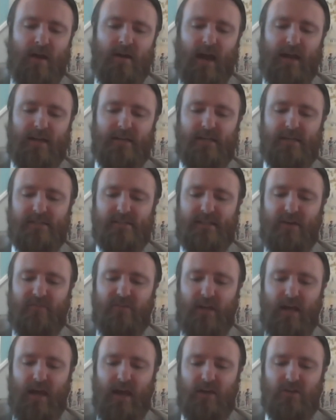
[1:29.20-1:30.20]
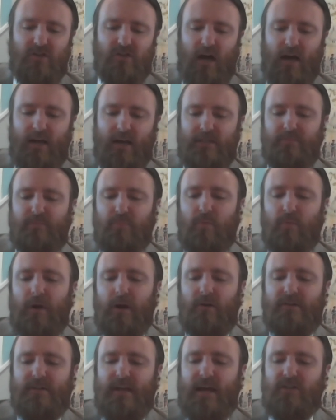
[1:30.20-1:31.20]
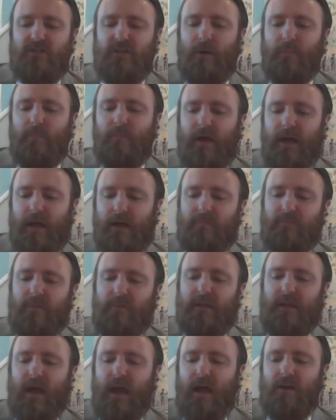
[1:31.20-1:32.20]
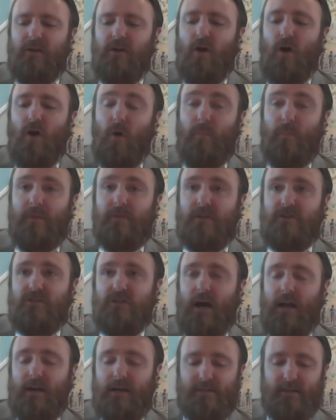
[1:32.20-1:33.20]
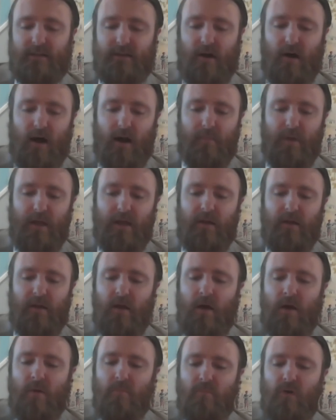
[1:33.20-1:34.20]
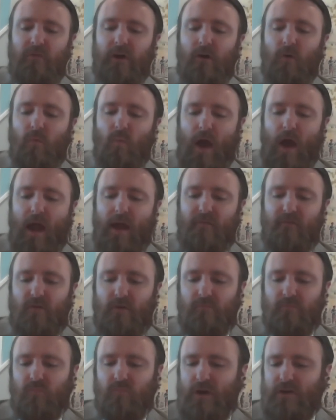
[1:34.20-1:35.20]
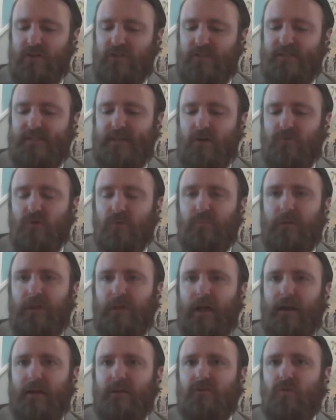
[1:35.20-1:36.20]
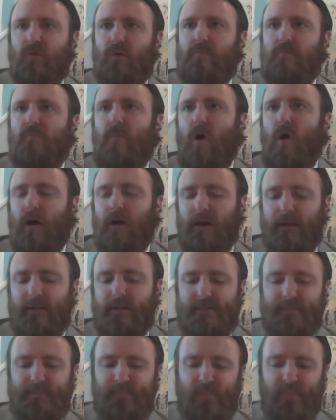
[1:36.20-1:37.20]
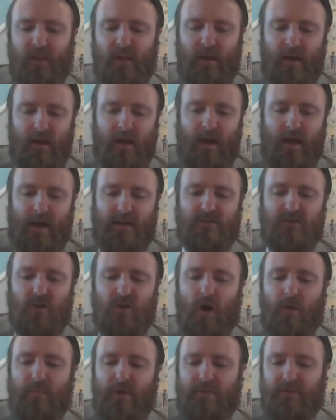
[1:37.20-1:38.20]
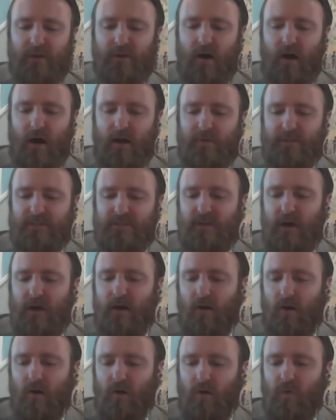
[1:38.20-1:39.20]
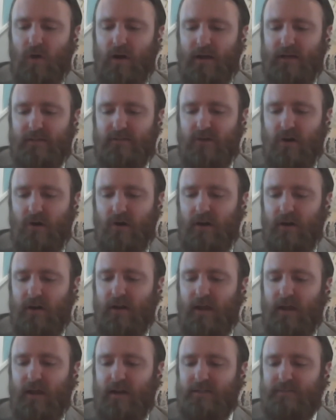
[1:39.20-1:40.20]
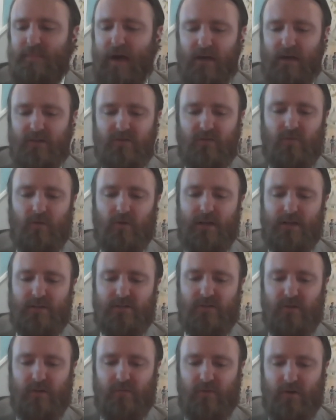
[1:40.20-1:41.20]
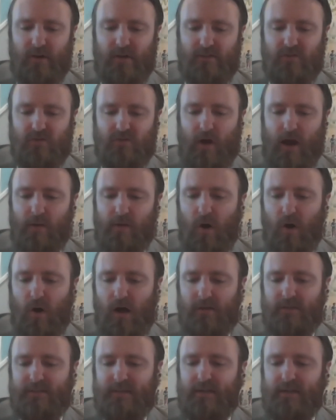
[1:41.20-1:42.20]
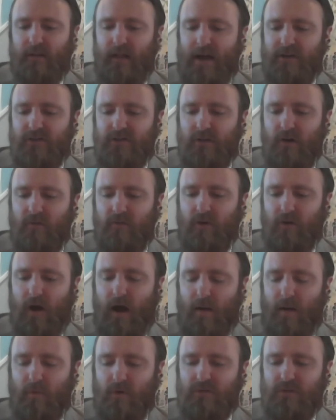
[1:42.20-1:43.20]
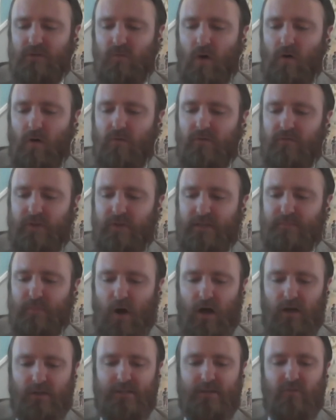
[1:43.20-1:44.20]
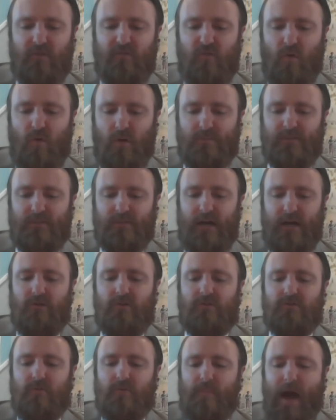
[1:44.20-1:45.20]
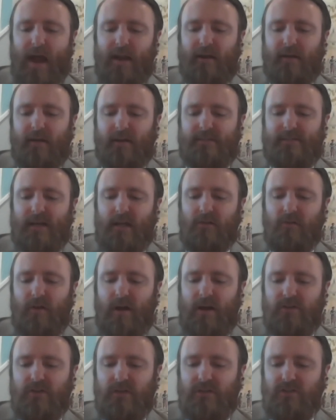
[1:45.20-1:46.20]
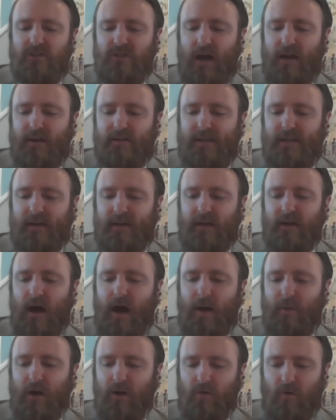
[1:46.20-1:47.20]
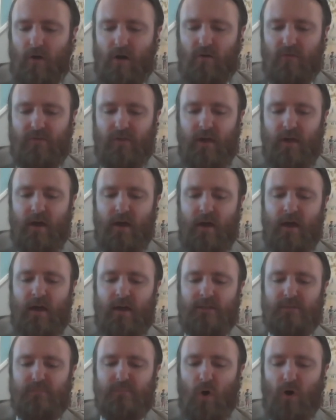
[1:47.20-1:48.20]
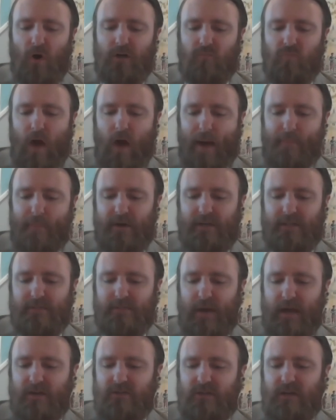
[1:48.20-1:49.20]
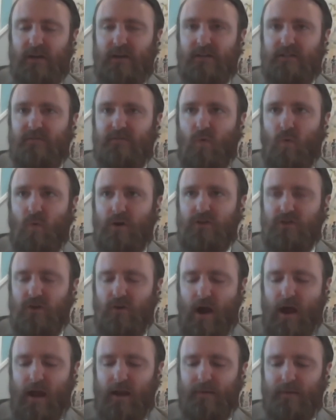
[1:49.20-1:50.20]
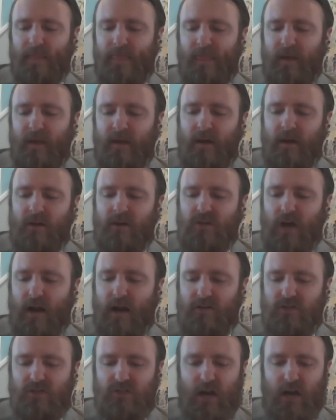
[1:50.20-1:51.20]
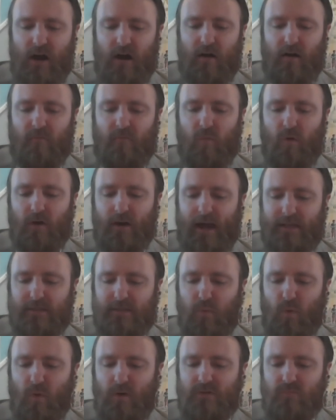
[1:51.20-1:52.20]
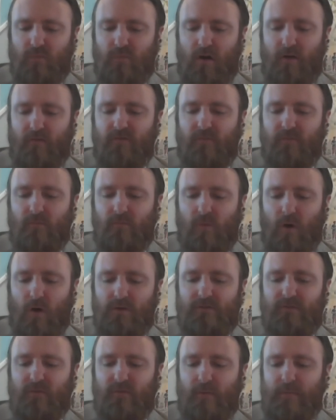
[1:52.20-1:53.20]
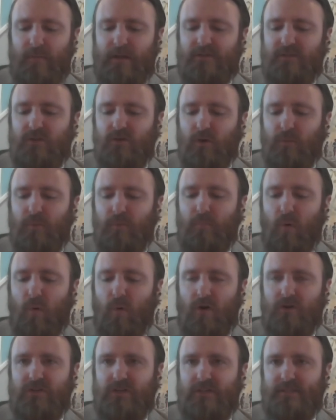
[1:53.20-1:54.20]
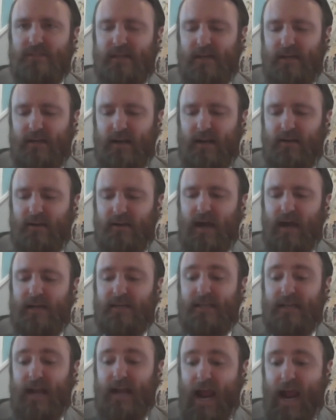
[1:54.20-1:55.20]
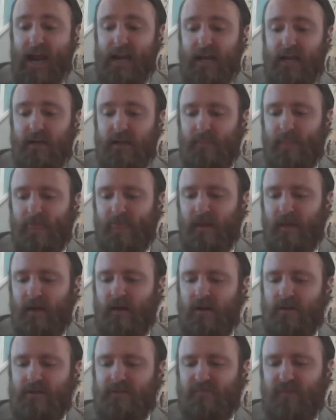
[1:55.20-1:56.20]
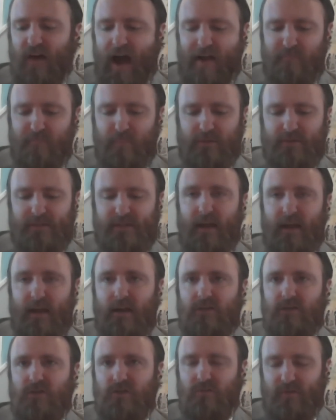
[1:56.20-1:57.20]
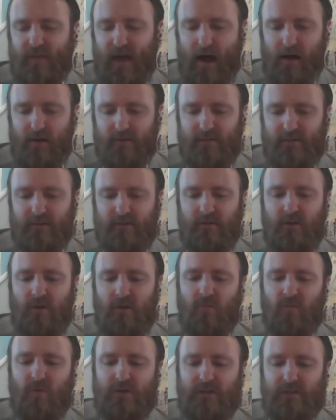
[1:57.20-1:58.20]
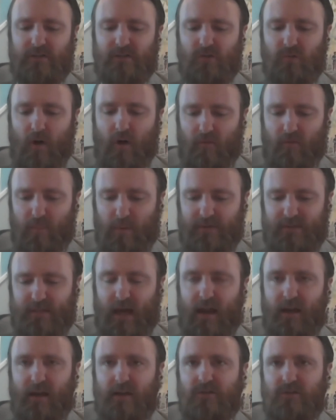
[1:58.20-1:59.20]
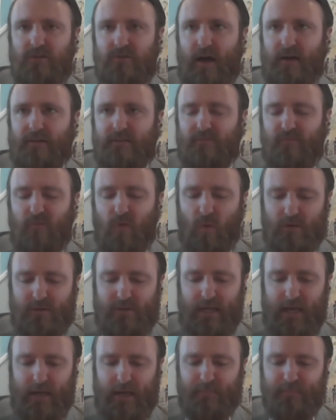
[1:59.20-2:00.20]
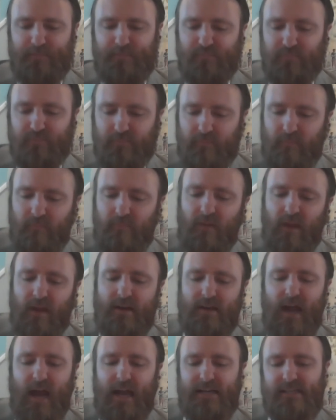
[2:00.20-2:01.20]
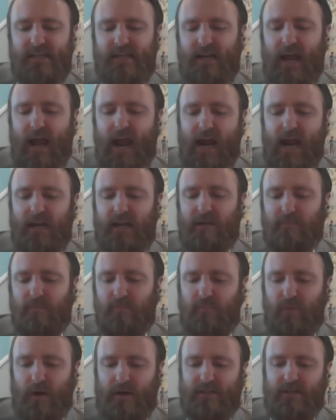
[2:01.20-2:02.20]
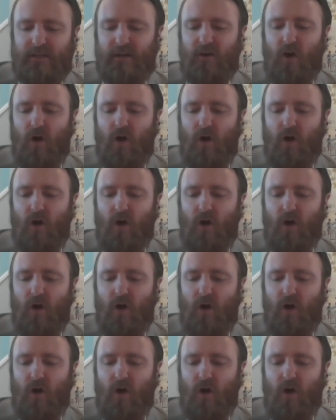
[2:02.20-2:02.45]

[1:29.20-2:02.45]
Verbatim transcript: 1978, Chinese Premier Deng Xiaoping began to open the Chinese economy, moving away from rigid central planning toward markets. As Dartmouth economist Doug Irwin has noted in his masterful history of US trade policy clashing over commerce, quote, these policy reforms led to a dramatic acceleration in China's economic growth, sparked a rapid expansion in its foreign trade. China's share of world exports rose from minuscule proportions in 1980 to 5% in 2000, reaching 12% in 2014. In 1980, President